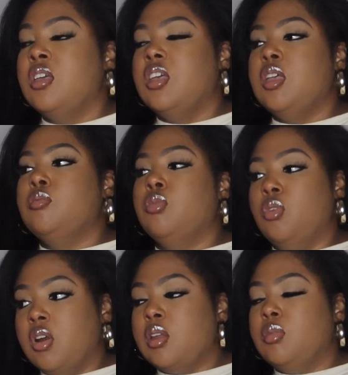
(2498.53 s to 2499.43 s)

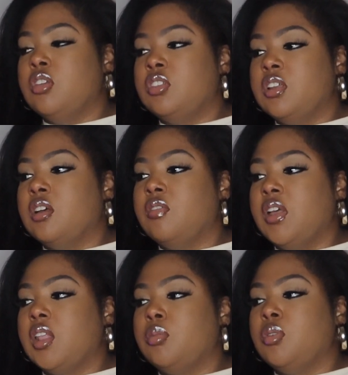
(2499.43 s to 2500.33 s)
more emotionally
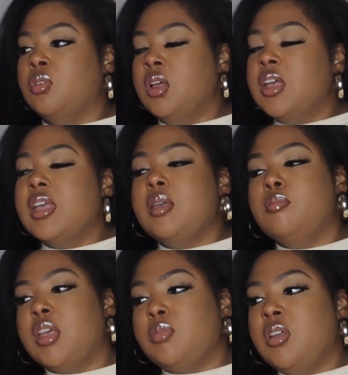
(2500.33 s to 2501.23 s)
available, it
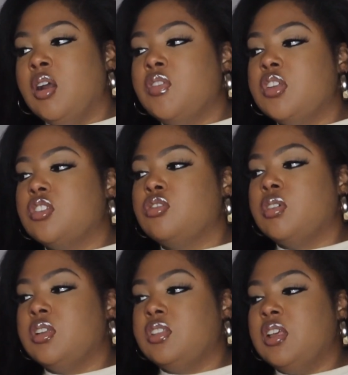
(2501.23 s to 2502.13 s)
may be hard for you to
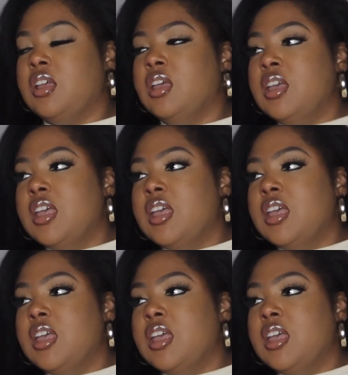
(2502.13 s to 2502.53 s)
trust that.